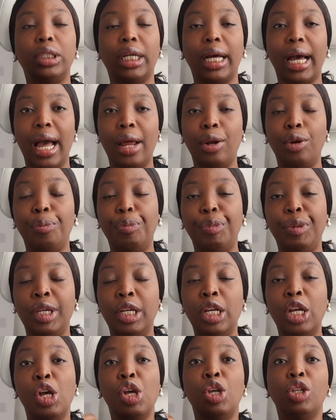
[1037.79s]
to
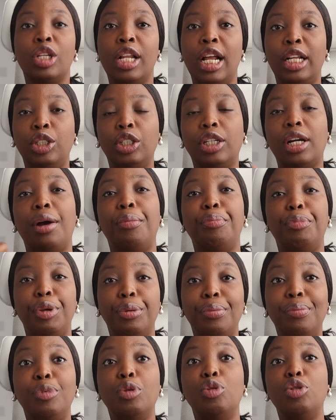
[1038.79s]
Canopy so that you can be
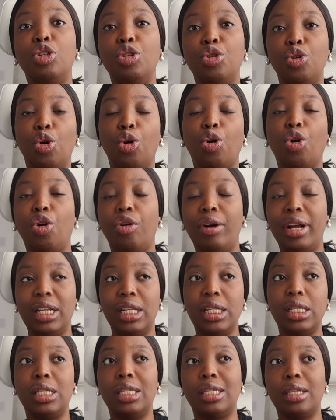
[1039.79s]
building your
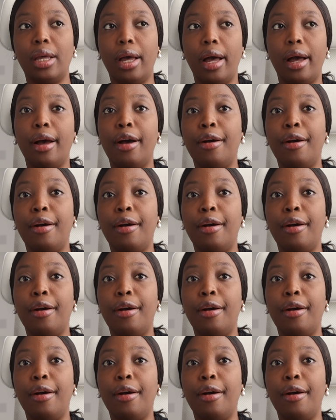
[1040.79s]
credit